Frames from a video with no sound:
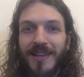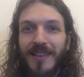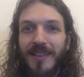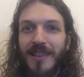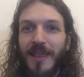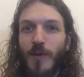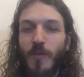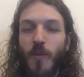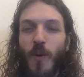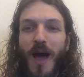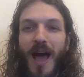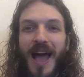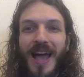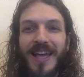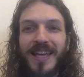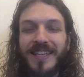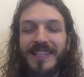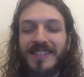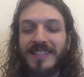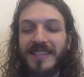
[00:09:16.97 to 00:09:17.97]
then why
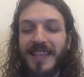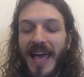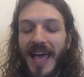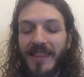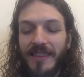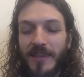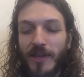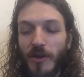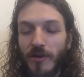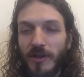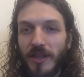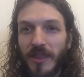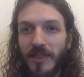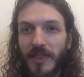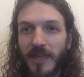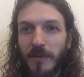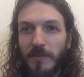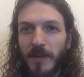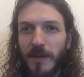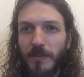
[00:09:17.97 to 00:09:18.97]
is that the only
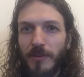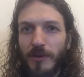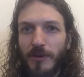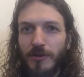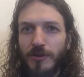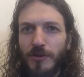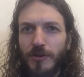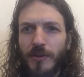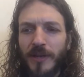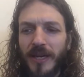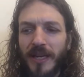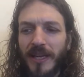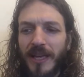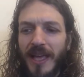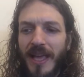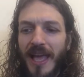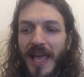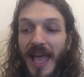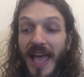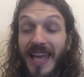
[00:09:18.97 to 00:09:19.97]
thing people are doing?
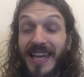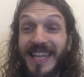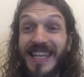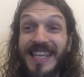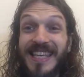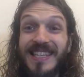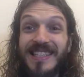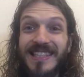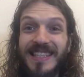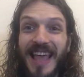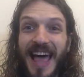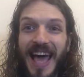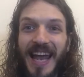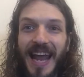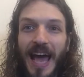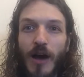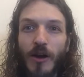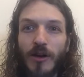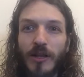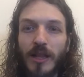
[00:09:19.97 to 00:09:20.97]
And is that
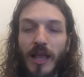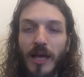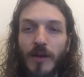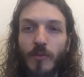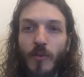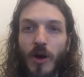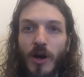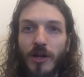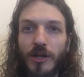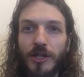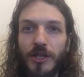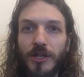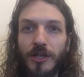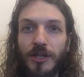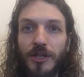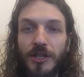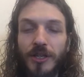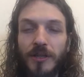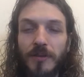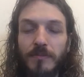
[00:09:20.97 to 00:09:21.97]
alkaline water
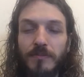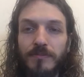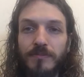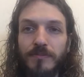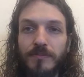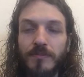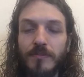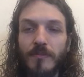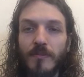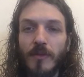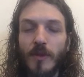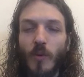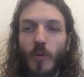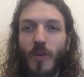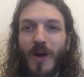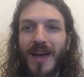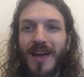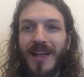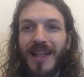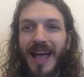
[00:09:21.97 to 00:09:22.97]
good?
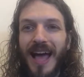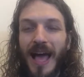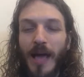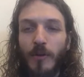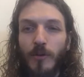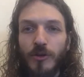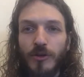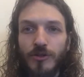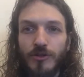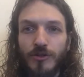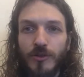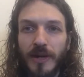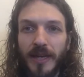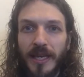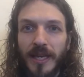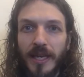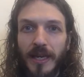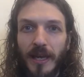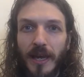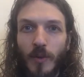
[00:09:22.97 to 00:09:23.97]
Well, I wouldn't
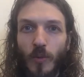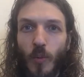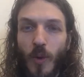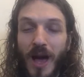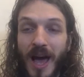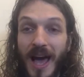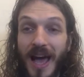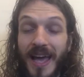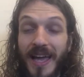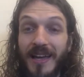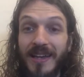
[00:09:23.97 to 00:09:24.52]
drink it, and why?